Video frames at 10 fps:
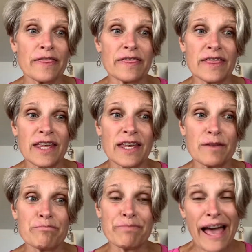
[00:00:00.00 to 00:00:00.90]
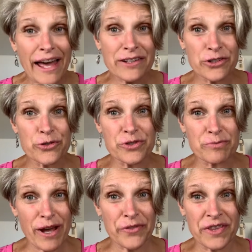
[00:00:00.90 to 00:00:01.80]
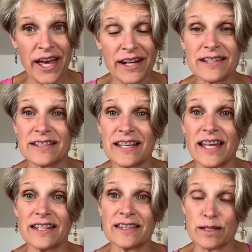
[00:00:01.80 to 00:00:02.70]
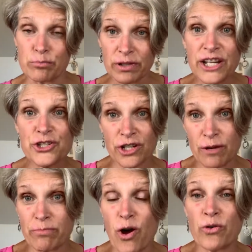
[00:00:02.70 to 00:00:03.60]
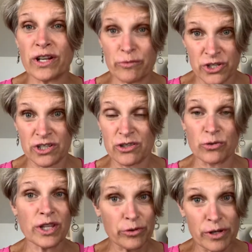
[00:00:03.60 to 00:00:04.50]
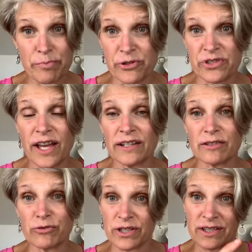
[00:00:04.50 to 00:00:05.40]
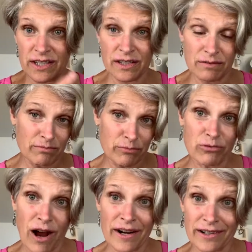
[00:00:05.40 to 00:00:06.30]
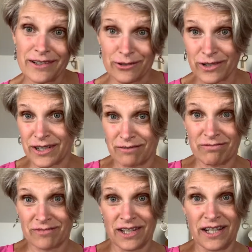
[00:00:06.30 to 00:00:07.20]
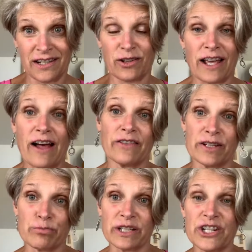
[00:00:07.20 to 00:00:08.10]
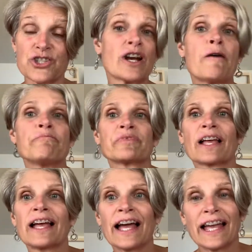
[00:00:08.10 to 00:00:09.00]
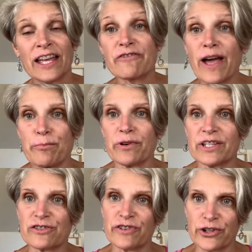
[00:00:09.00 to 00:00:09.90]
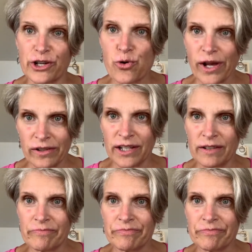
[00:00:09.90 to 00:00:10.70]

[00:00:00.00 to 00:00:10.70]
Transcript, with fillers: The bad news about that is that the bleach component, which is only 3% of what's in a product or in a gallon of bleach, evaporates very quickly.